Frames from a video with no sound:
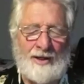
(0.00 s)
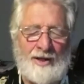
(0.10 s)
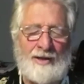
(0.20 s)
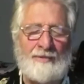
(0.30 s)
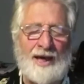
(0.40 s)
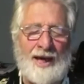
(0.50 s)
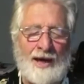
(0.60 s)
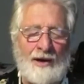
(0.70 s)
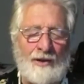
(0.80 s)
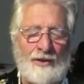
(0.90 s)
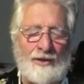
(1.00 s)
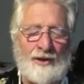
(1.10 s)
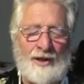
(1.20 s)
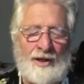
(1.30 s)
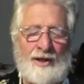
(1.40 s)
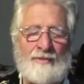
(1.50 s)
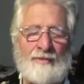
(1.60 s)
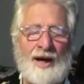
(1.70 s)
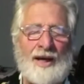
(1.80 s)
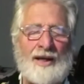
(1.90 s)
My health,
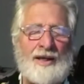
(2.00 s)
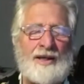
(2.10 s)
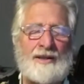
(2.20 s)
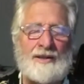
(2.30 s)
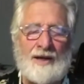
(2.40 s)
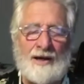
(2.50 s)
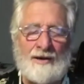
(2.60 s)
my love,